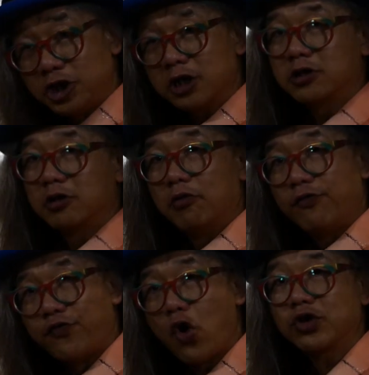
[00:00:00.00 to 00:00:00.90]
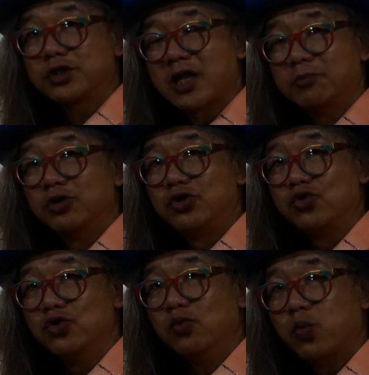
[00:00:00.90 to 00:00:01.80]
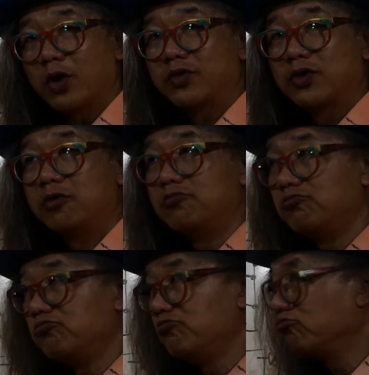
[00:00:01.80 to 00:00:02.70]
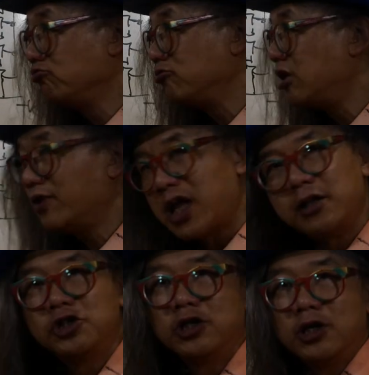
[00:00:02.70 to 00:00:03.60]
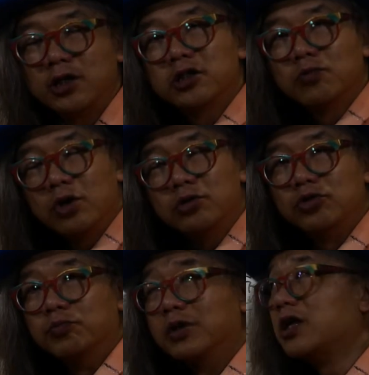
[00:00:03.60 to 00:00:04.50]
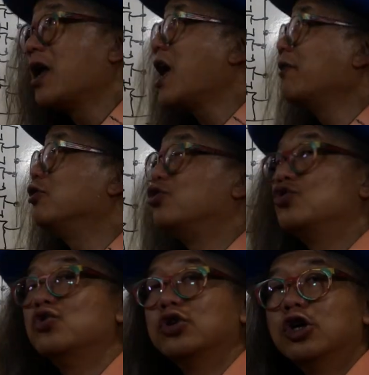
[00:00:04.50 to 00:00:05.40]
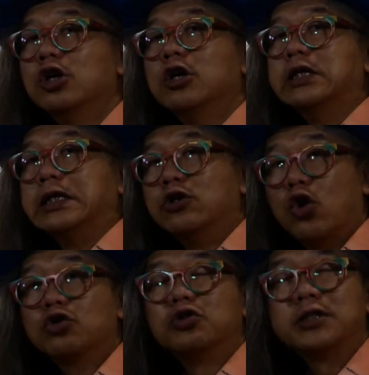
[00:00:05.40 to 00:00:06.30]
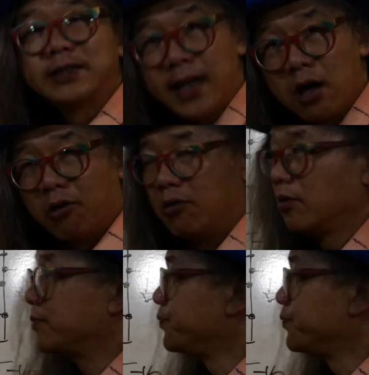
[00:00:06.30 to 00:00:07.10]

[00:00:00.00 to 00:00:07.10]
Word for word: just forced them to do what even engineer doesn't want to do, but they have to do it in order to sell.